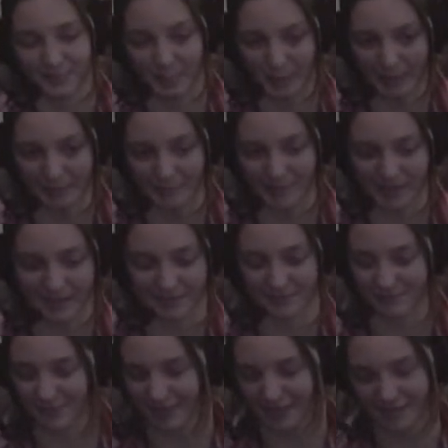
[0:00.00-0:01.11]
But we,
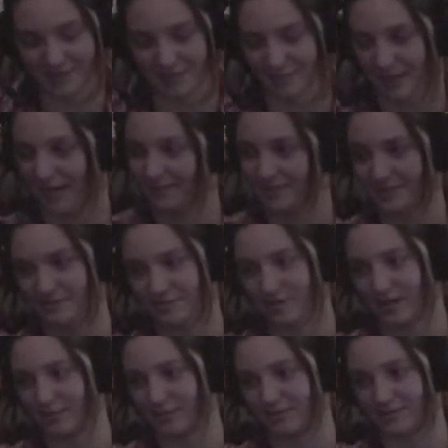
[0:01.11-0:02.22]
like you said, we have to get the
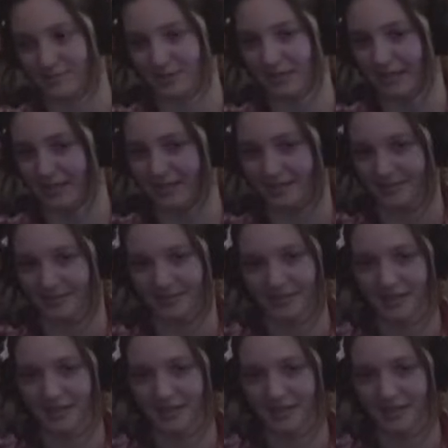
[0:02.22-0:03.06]
job done this weekend, and